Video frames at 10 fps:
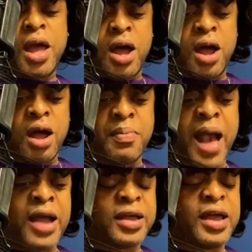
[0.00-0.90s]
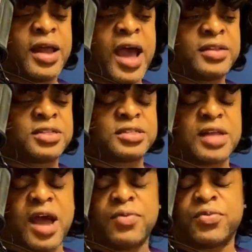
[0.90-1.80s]

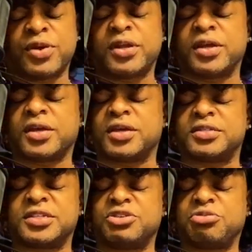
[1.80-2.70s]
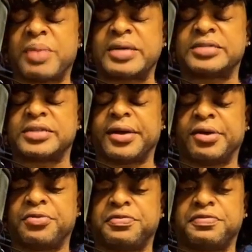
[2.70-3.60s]
I really consider
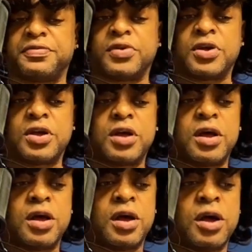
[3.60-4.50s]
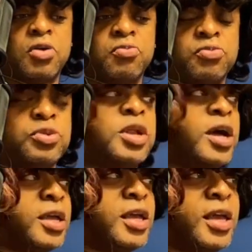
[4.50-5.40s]
myself
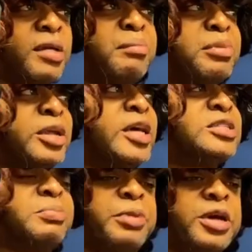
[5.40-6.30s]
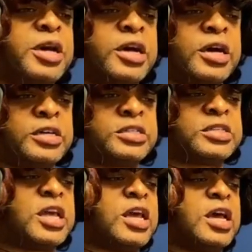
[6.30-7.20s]
lucky and blessed because
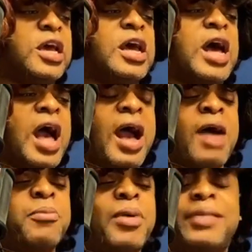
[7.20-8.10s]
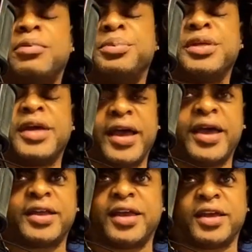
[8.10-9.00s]
I probably
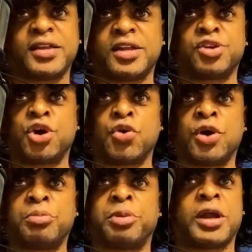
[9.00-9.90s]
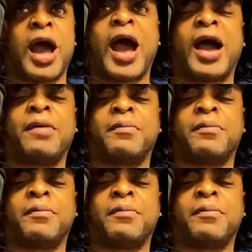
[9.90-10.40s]
had it and didn't know it, but I